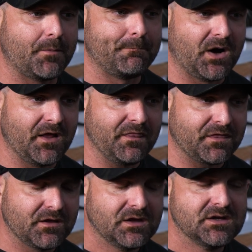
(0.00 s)
a
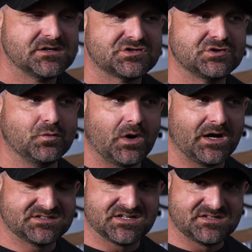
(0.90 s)
month
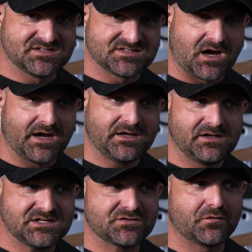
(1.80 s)
to design
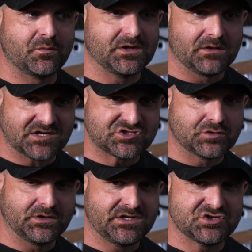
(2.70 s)
this, from the
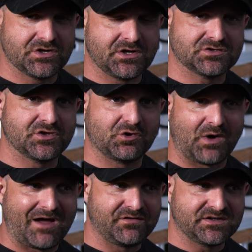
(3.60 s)
electrical engineer to the
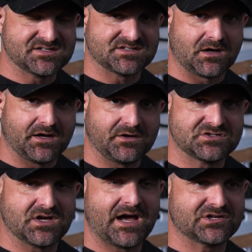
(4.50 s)
graphic designer
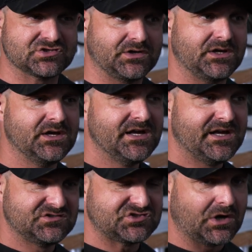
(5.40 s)
to actually
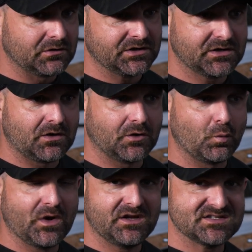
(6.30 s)
installing it
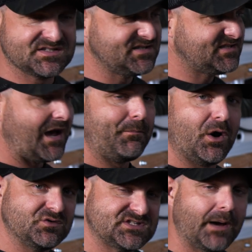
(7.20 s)
on what is a
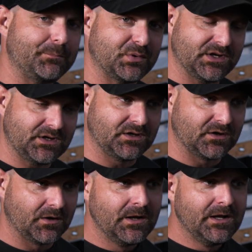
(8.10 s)
demo template
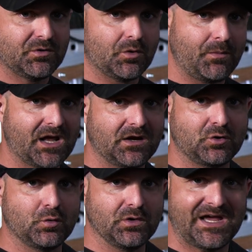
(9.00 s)
here. Nomadic
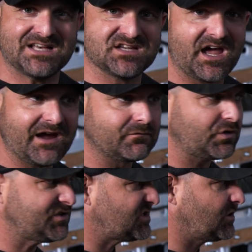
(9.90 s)
Cooling has
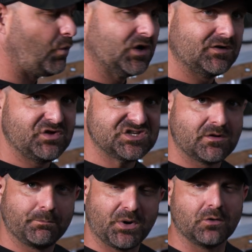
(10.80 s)
every single one of these
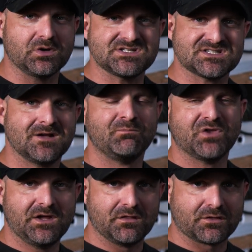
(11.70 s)
components
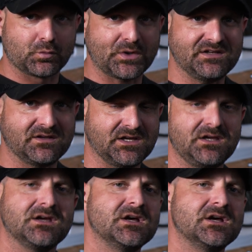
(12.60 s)
in 3D